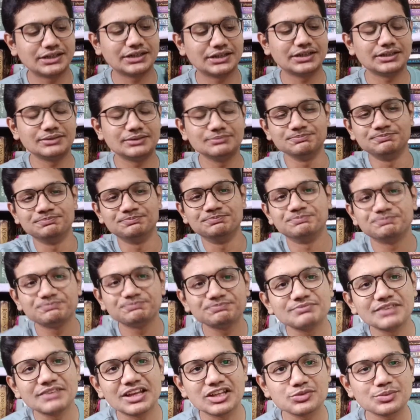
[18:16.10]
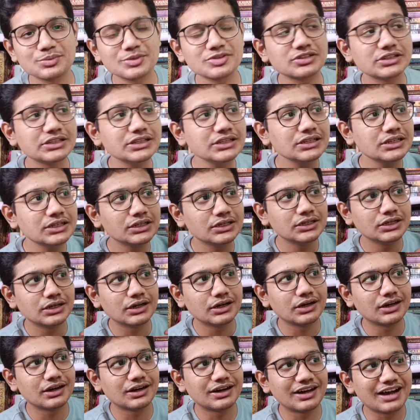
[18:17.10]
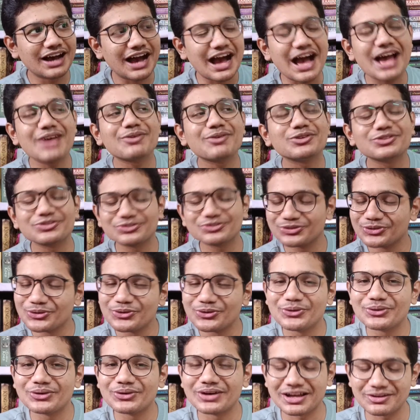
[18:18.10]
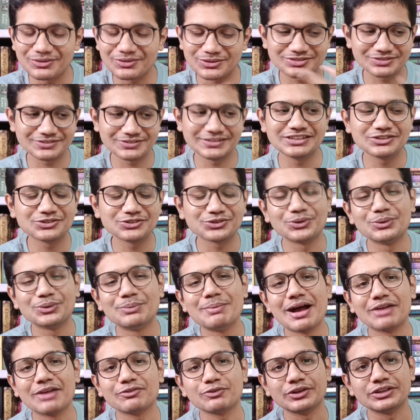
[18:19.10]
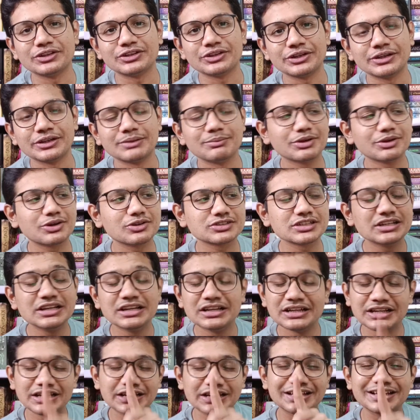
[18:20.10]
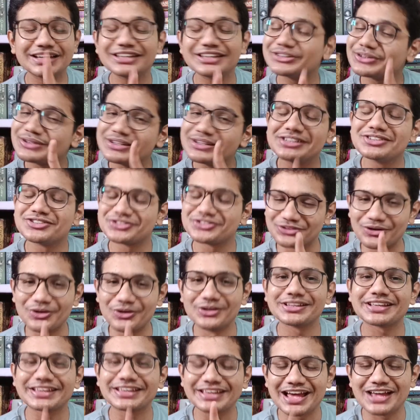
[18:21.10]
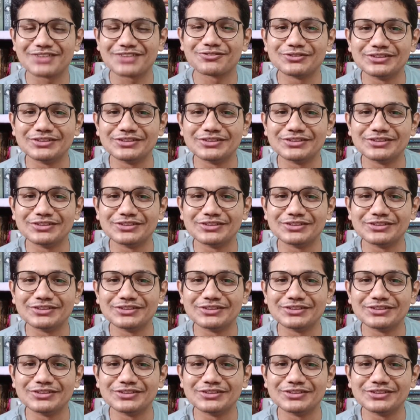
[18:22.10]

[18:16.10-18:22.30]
Especially I was feeling so bad for Ithuriel, because Ithuriel is not a careful angel, okay?